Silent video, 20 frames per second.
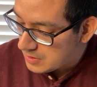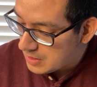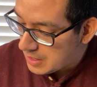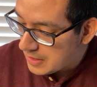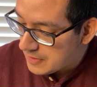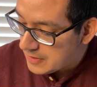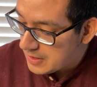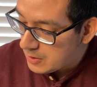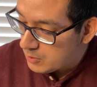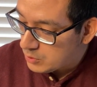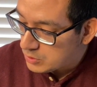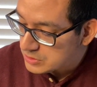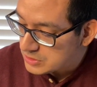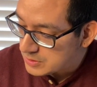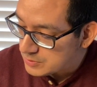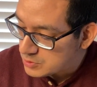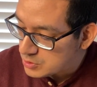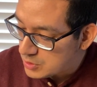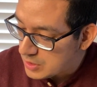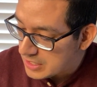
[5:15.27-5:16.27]
And then we'll
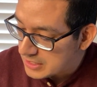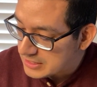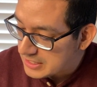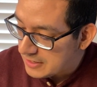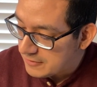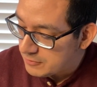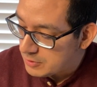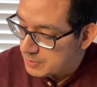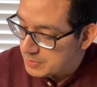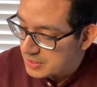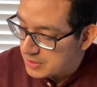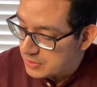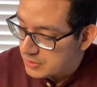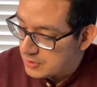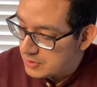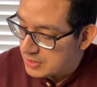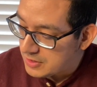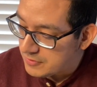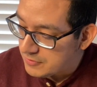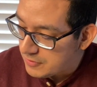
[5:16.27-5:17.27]
subtract that from the
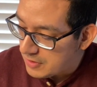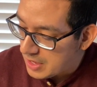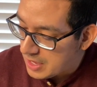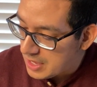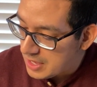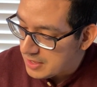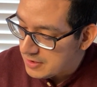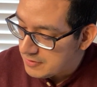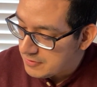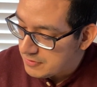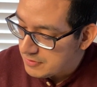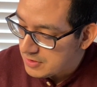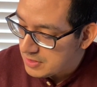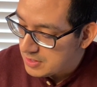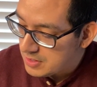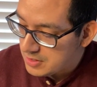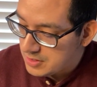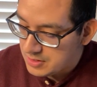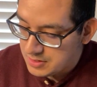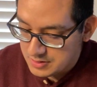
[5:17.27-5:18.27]
35
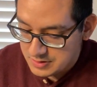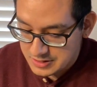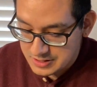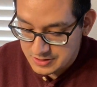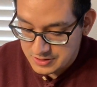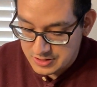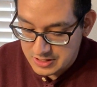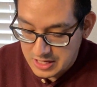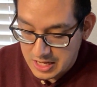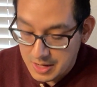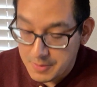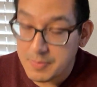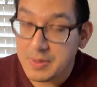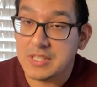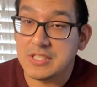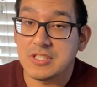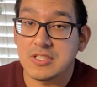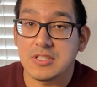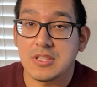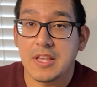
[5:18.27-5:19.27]
to see how
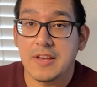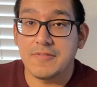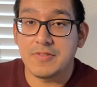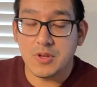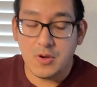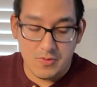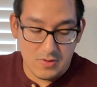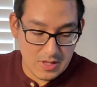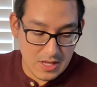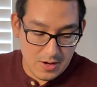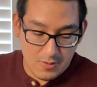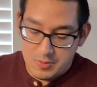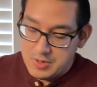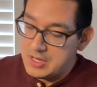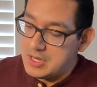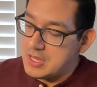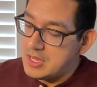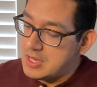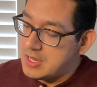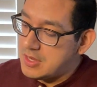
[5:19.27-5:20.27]
much is left over that we
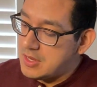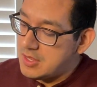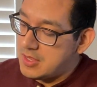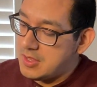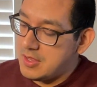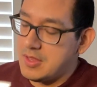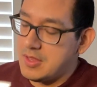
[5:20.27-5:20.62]
need,